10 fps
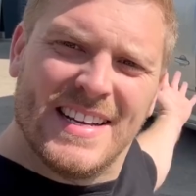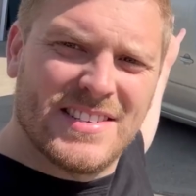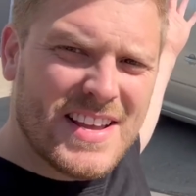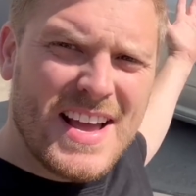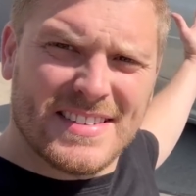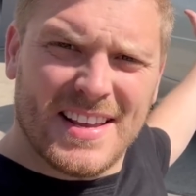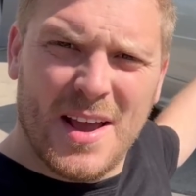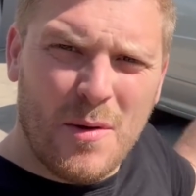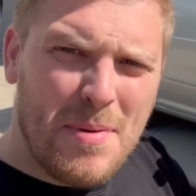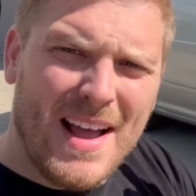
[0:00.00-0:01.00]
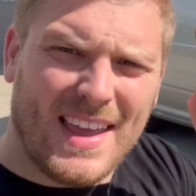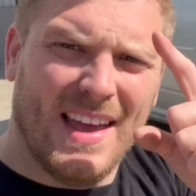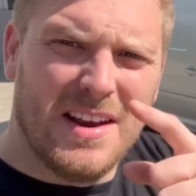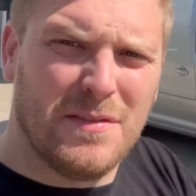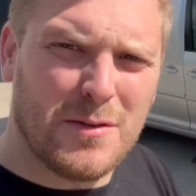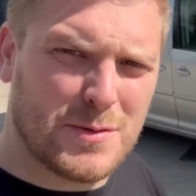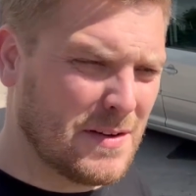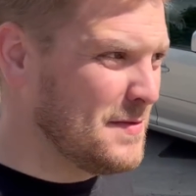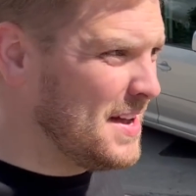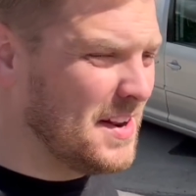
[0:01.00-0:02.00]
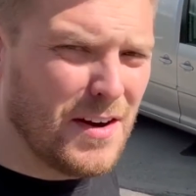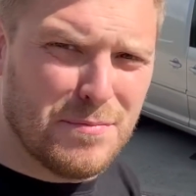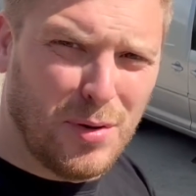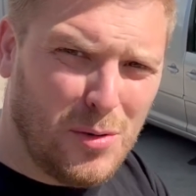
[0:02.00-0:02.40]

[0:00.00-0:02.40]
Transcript: So yes, we're back in a Volkswagen van and I've bought